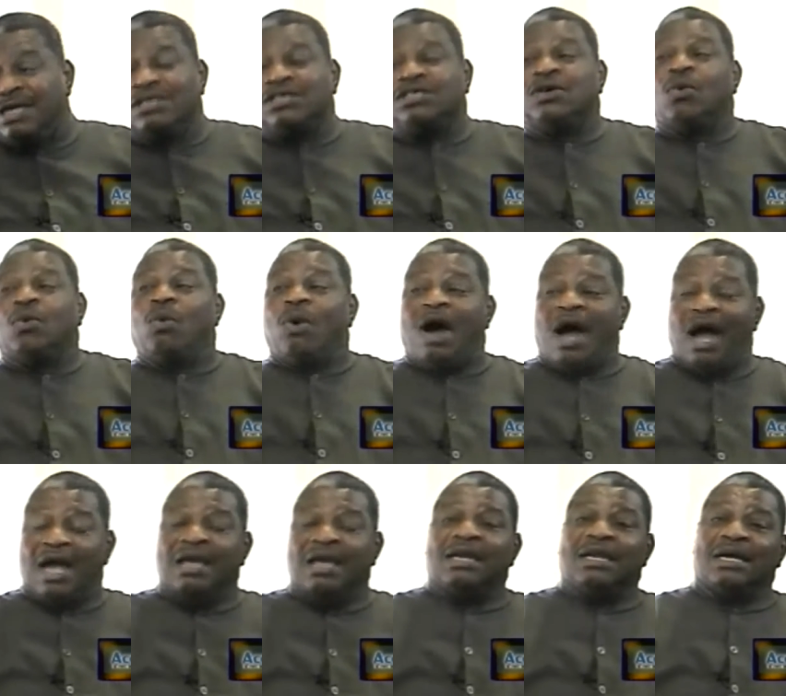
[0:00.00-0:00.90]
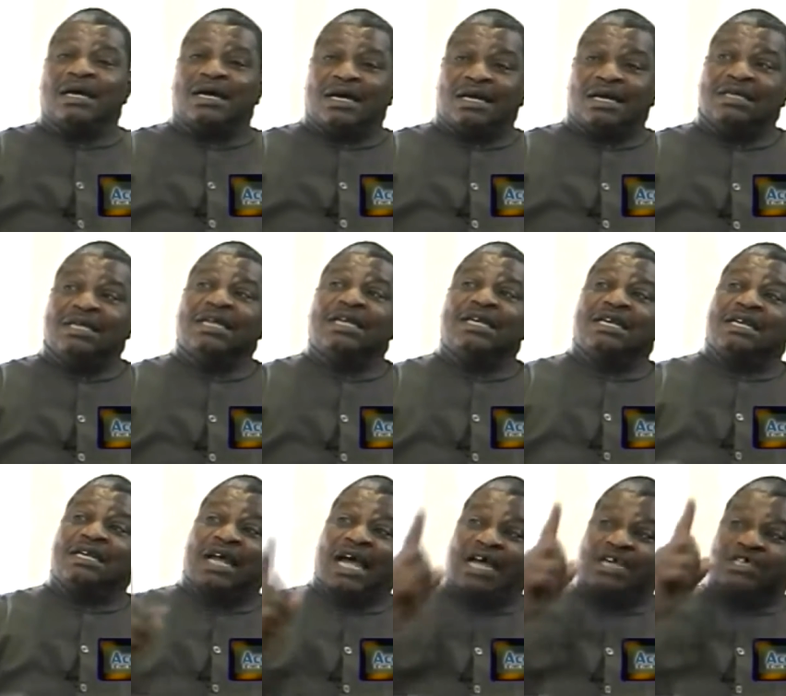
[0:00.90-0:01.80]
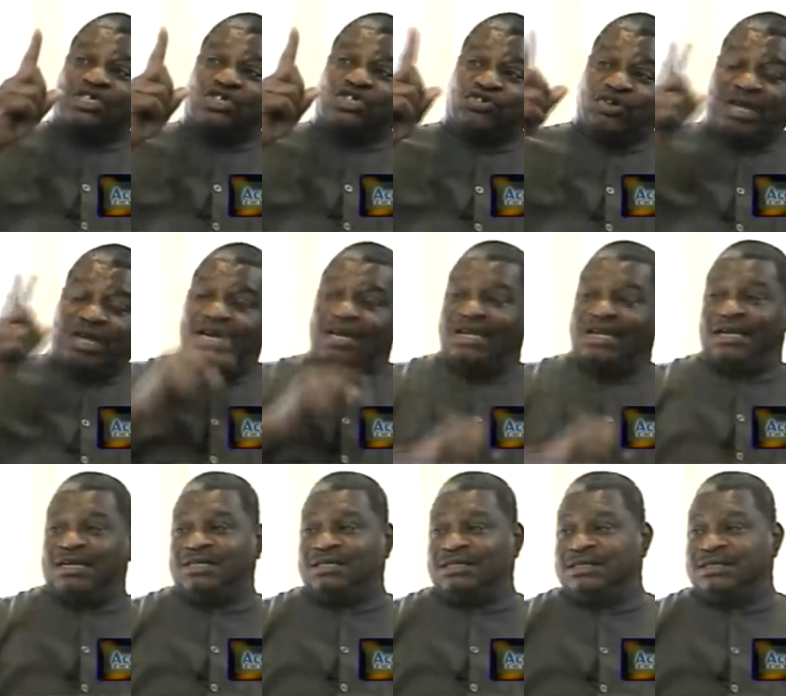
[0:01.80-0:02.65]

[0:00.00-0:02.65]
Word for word: So why on earth in Australia,